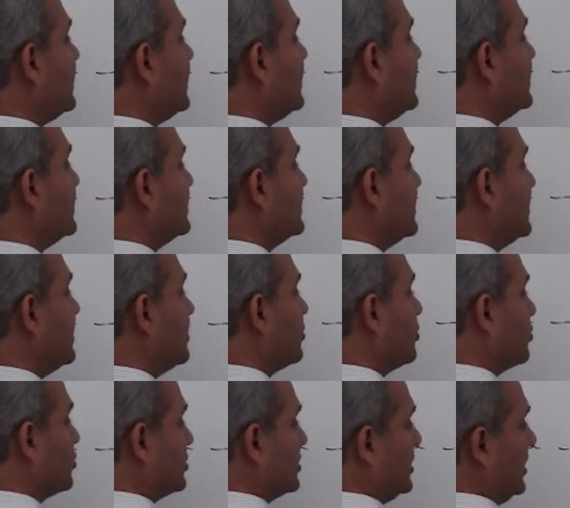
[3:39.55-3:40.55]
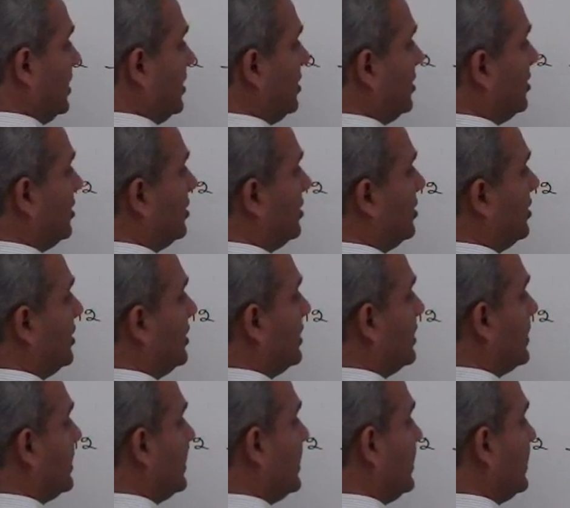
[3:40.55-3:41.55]
T0 cell.
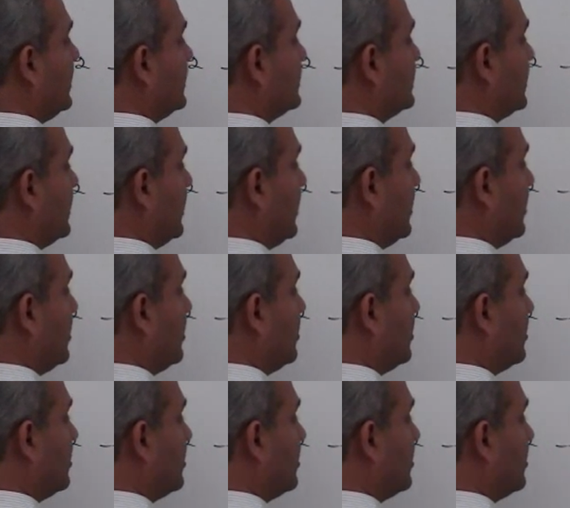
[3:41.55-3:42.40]
He is a